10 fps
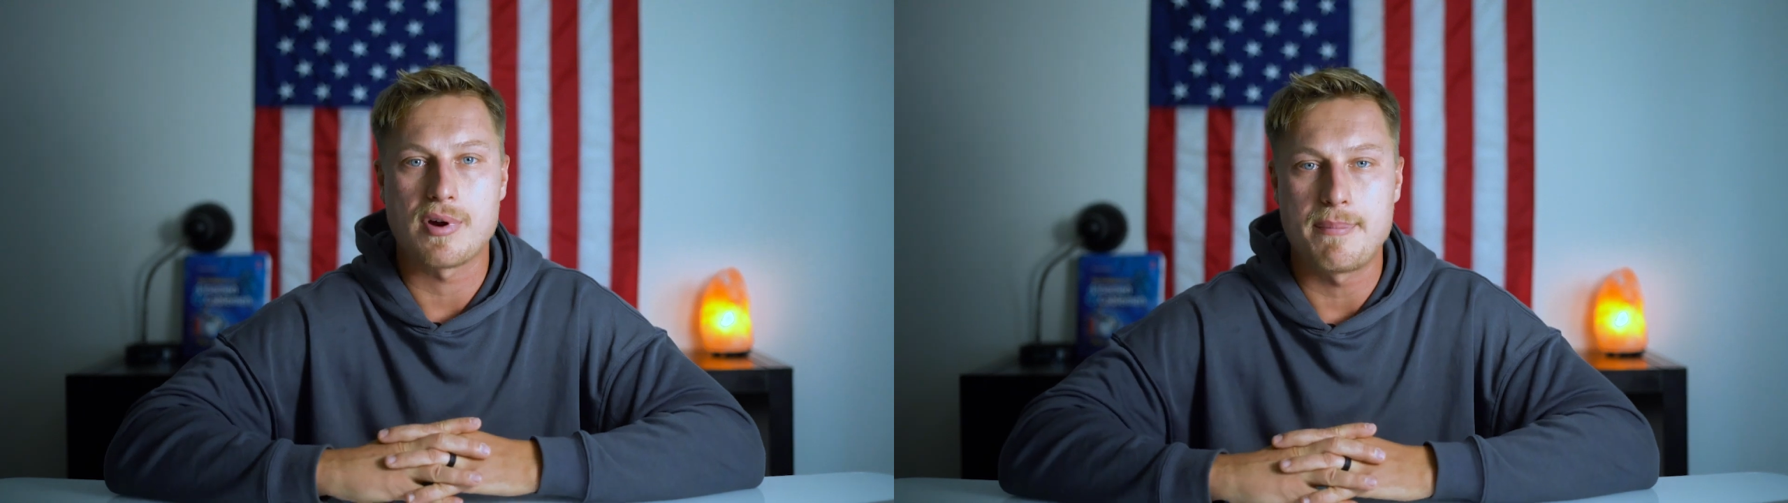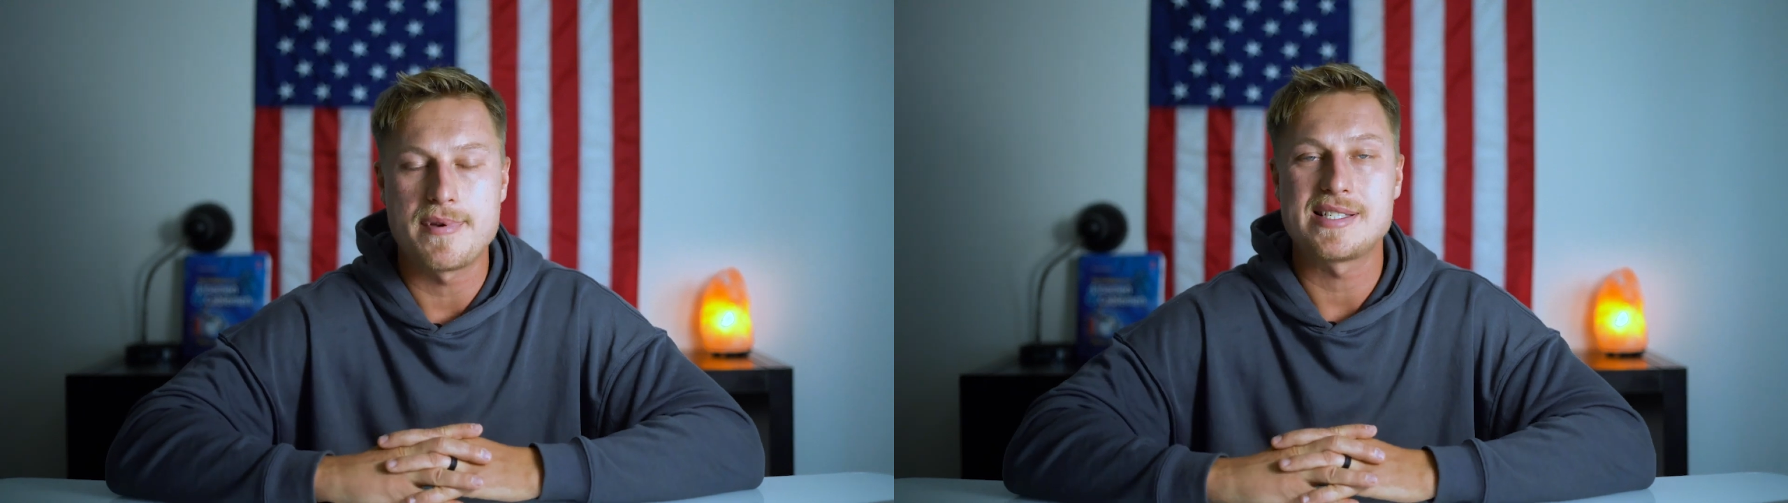
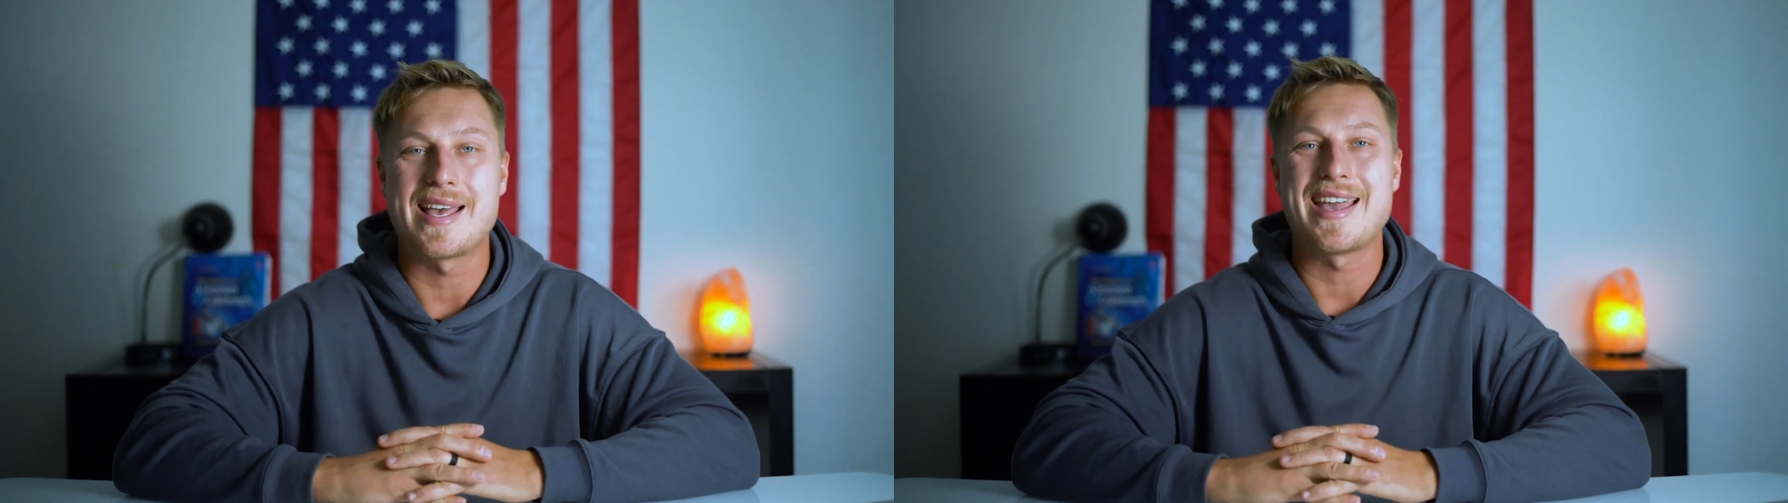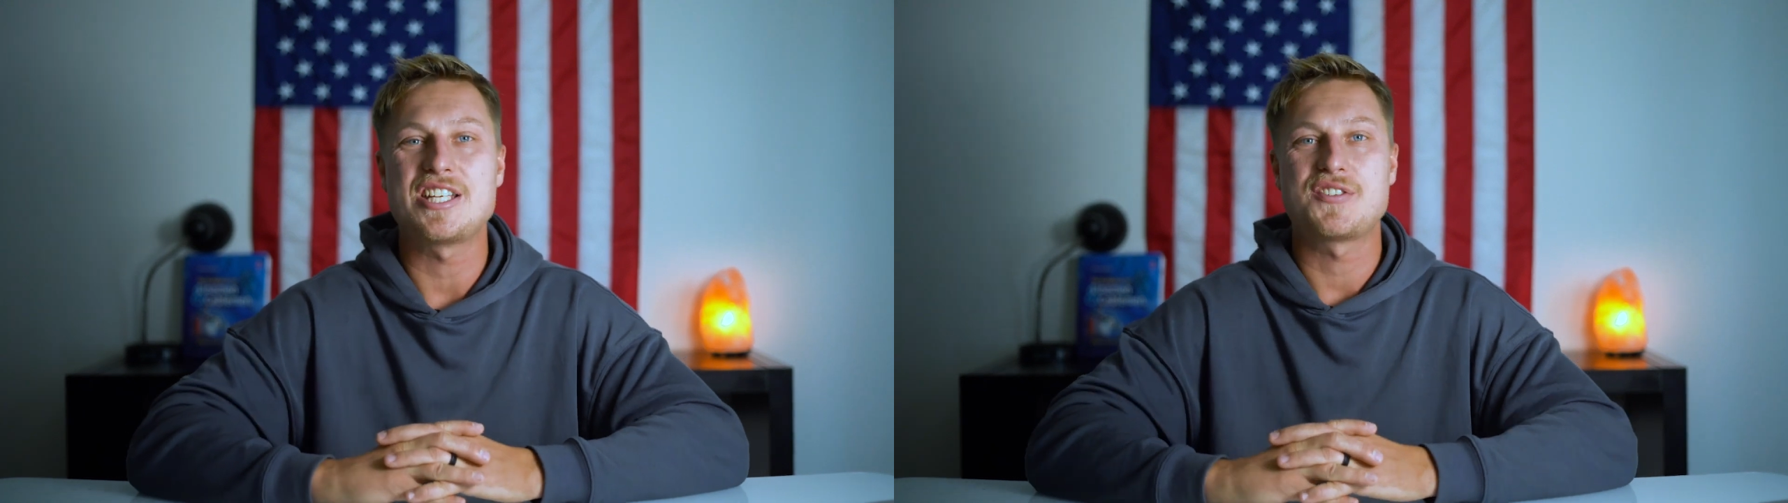
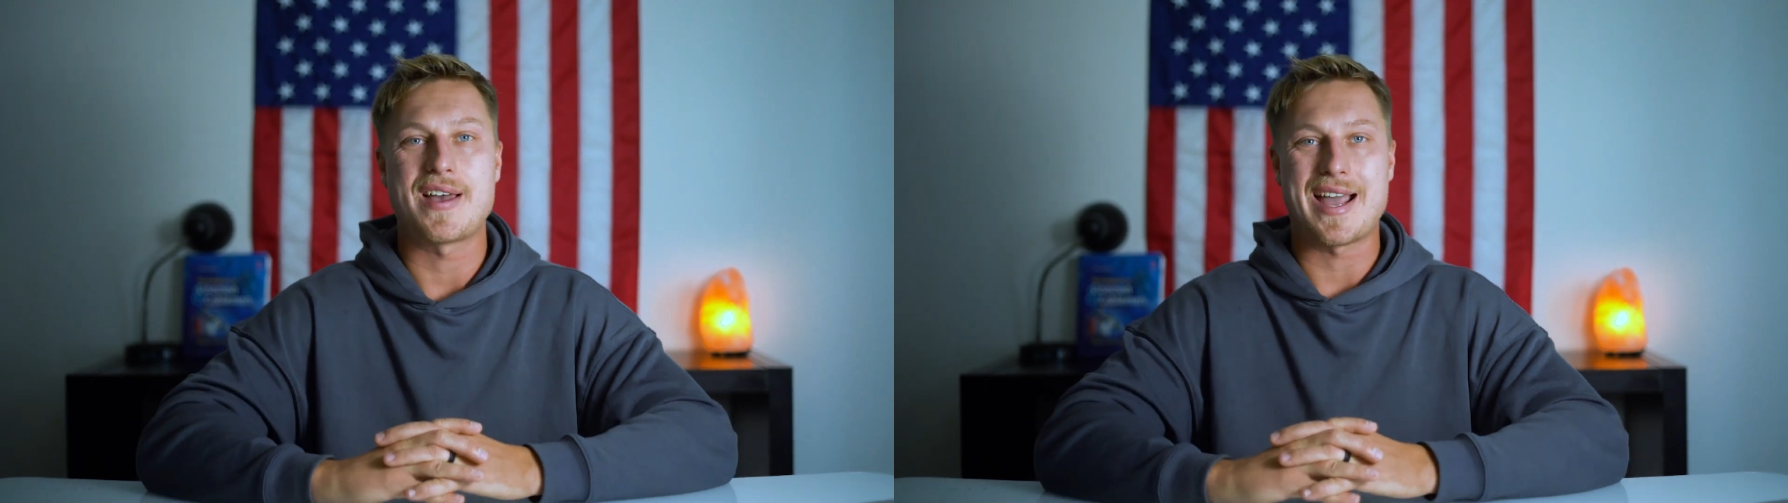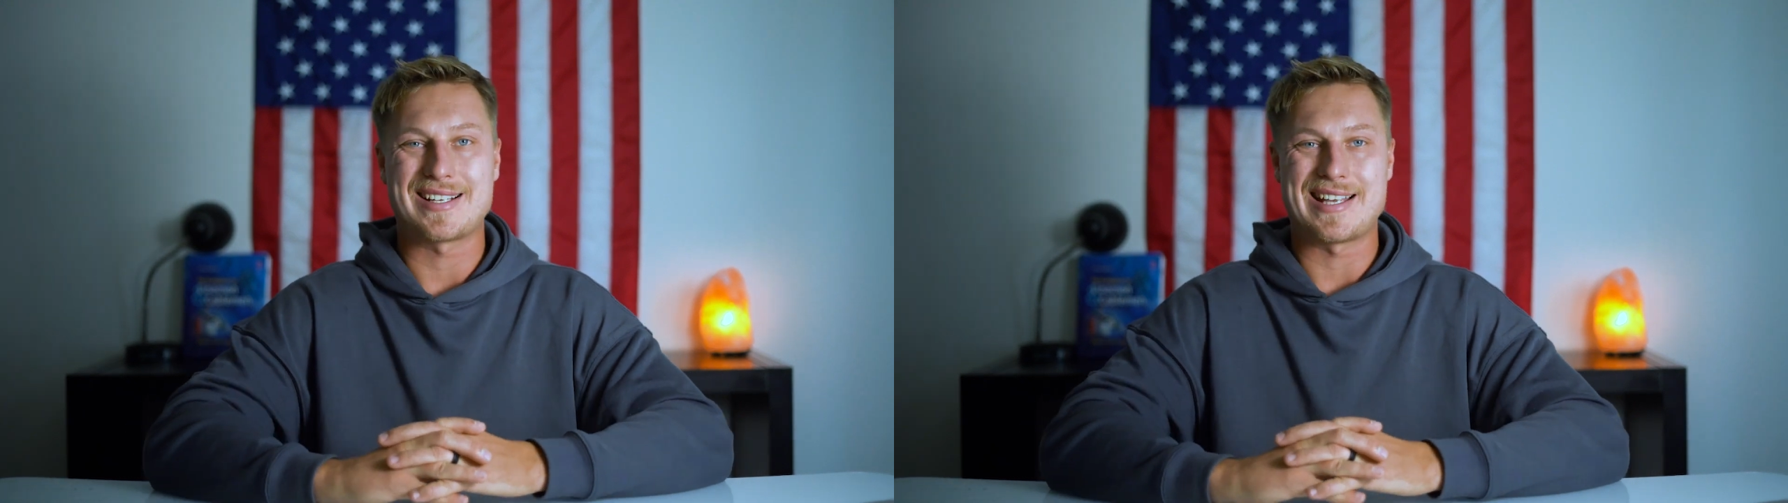Preppy's
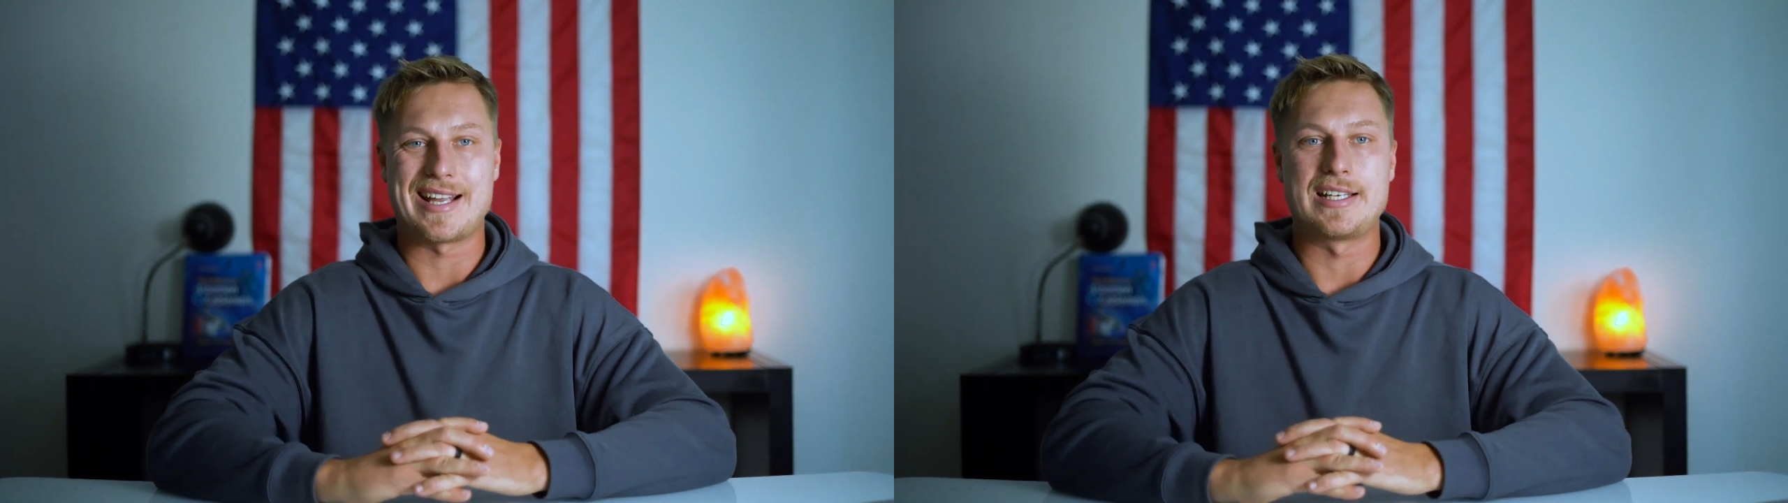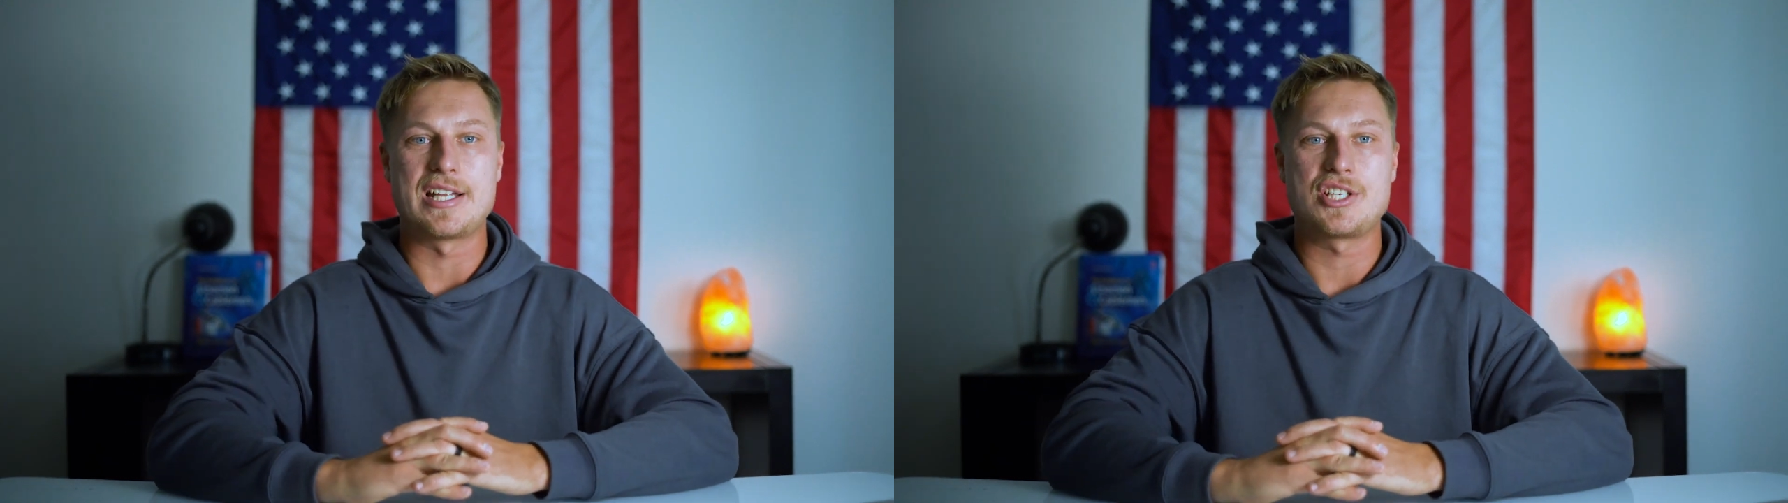HVAC
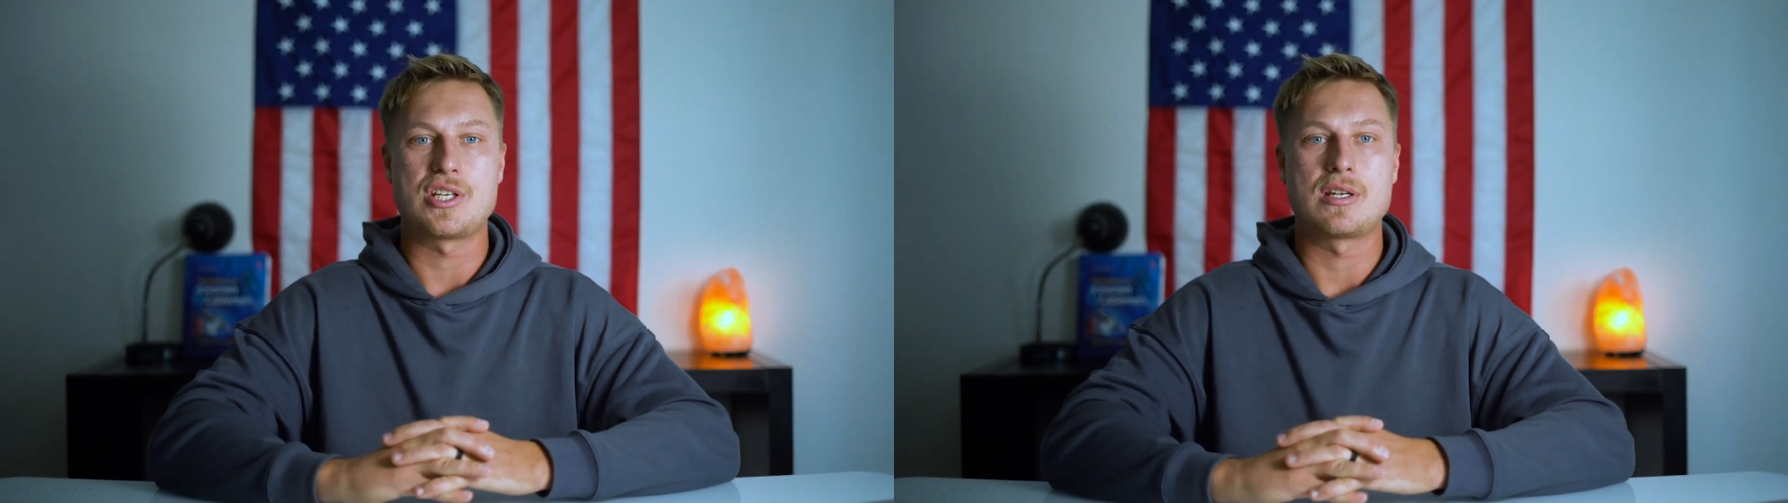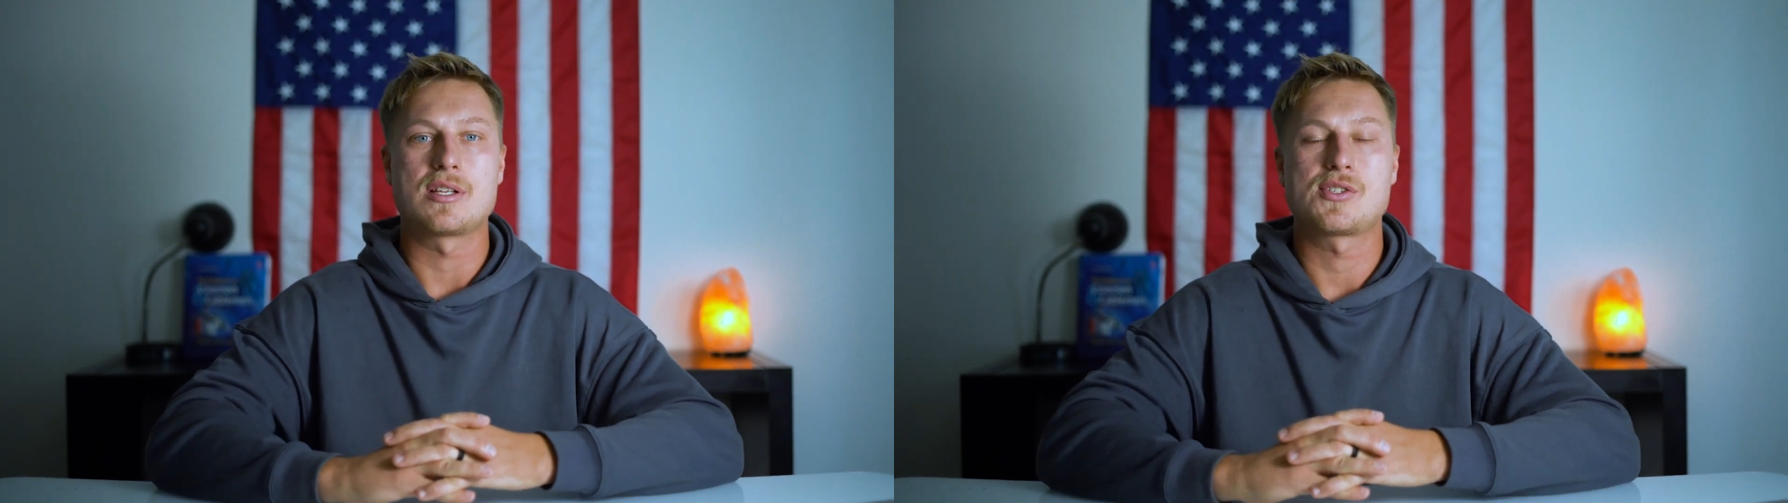Technician